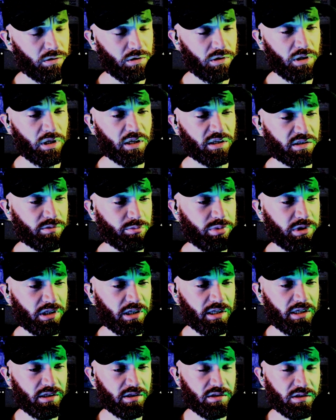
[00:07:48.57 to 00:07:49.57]
Yes,
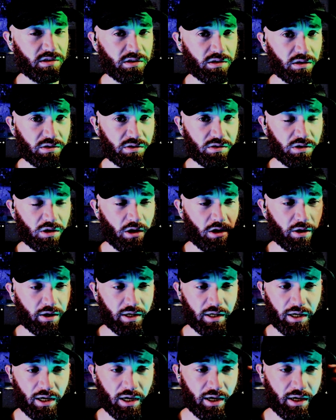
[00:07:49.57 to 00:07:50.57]
please.
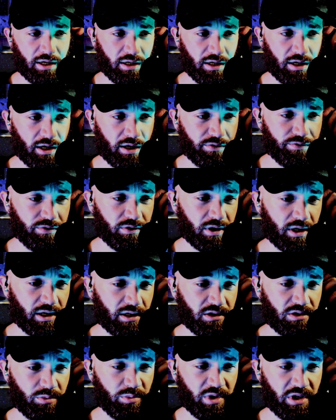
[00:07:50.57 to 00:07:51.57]
Sorry, I
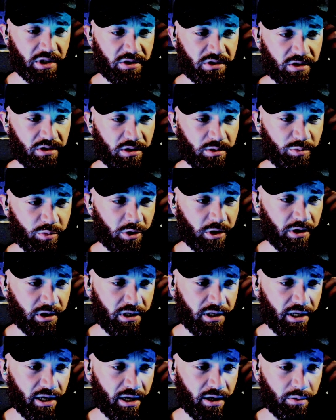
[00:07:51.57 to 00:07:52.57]
forgot to mention it, but
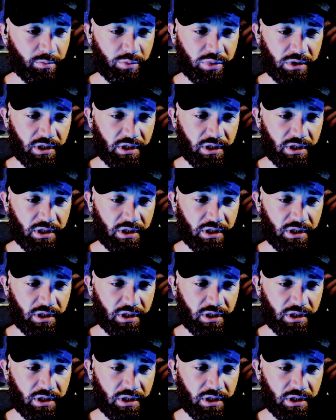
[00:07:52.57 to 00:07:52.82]
yeah,